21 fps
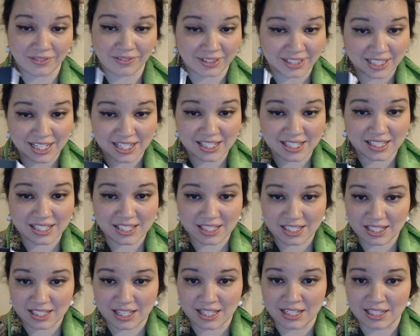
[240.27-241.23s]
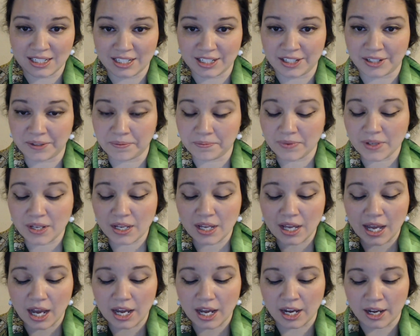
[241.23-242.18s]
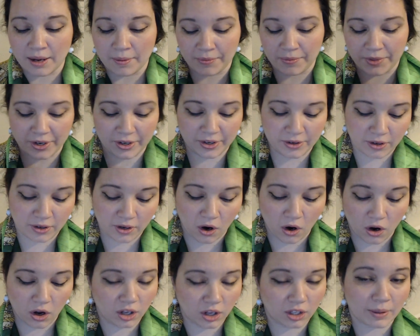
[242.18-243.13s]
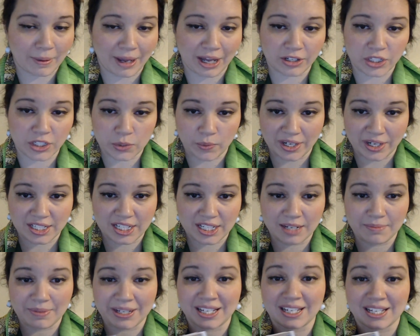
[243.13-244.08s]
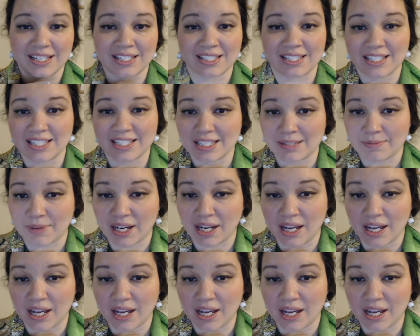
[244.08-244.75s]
lists in here. They're all about 20 because this is my